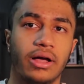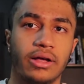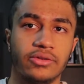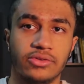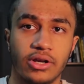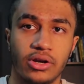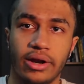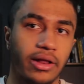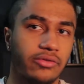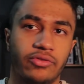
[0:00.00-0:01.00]
It's there and
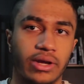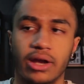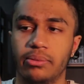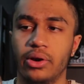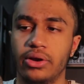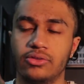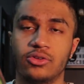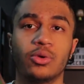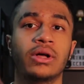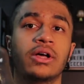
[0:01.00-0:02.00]
I forget about it.
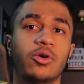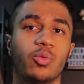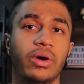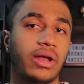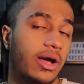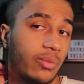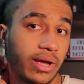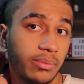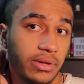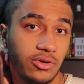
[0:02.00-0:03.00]
So what I
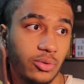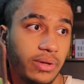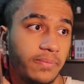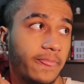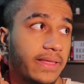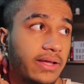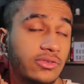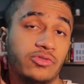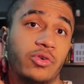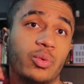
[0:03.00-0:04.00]
recommend doing
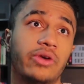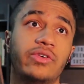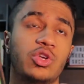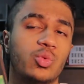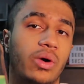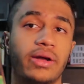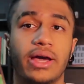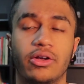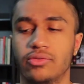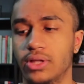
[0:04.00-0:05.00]
is for whatever you want
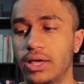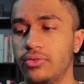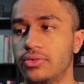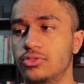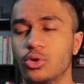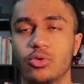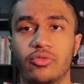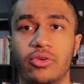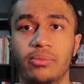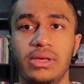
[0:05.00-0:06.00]
out of life. So
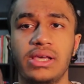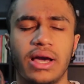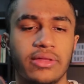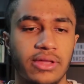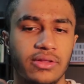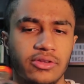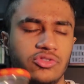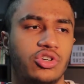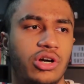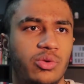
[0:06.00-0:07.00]
for me, I think this
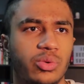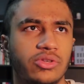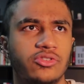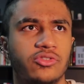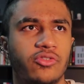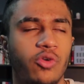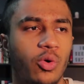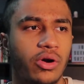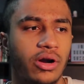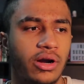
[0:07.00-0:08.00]
jar was
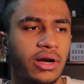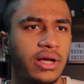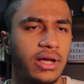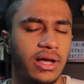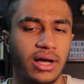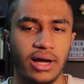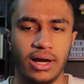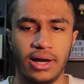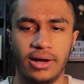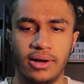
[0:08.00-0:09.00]
for
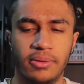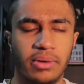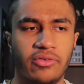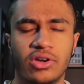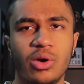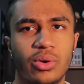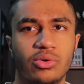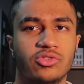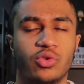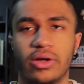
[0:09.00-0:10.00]
um, I forgot what it
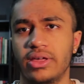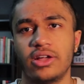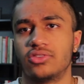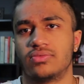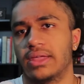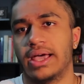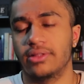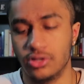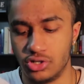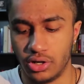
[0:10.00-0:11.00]
was for. I think I just
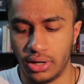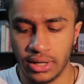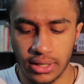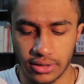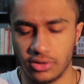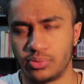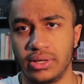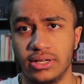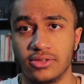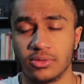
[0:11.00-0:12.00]
had the jar because I was
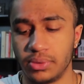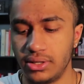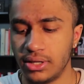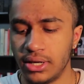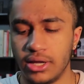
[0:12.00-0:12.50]
pretty disciplined.